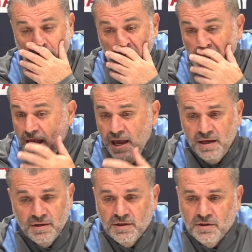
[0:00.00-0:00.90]

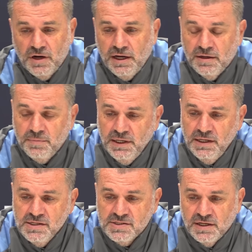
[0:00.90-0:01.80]
Yeah, great. I mean,
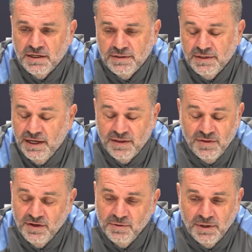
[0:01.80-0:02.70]
he's
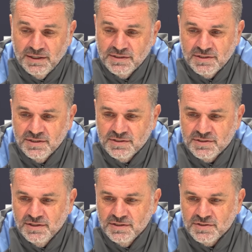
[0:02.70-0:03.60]
31.
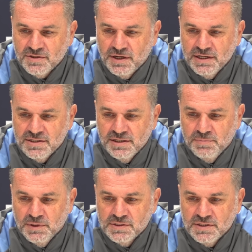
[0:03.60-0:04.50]
It's crazy,
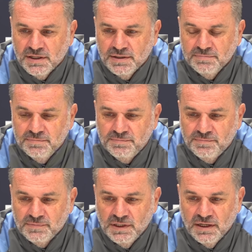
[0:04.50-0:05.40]
but you
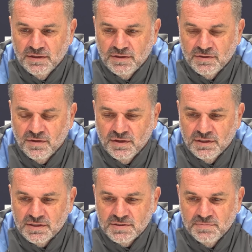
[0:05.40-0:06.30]
know, I think
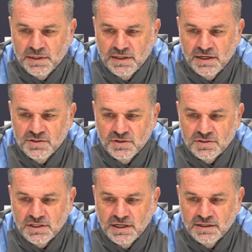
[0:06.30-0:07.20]
that's about the age I
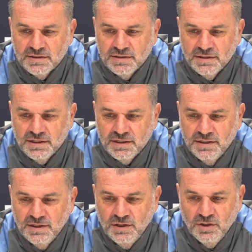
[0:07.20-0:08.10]
started,
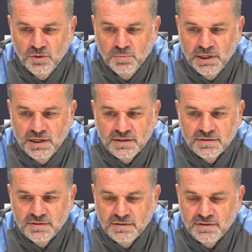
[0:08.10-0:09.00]
albeit at
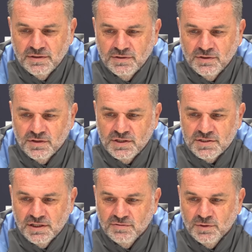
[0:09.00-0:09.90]
not
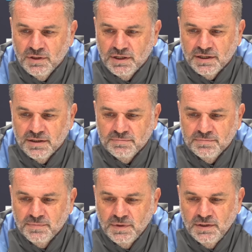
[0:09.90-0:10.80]
this level.
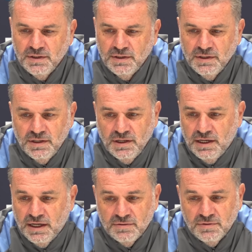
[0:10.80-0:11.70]

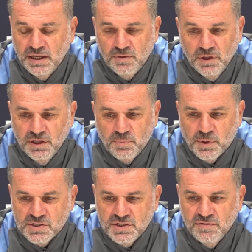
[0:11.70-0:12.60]
Yeah, really
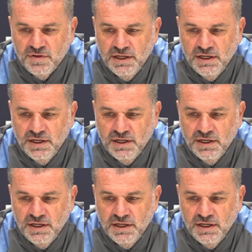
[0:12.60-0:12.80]
impressive.